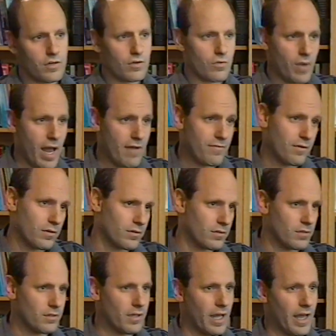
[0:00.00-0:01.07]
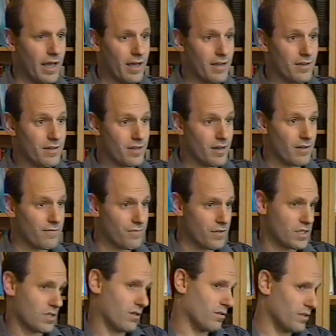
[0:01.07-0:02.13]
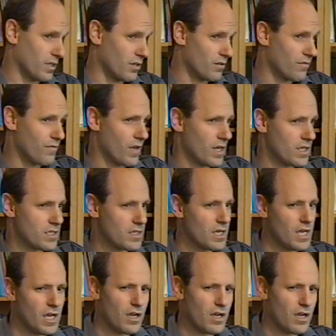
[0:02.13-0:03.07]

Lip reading: graphical, and physical interface.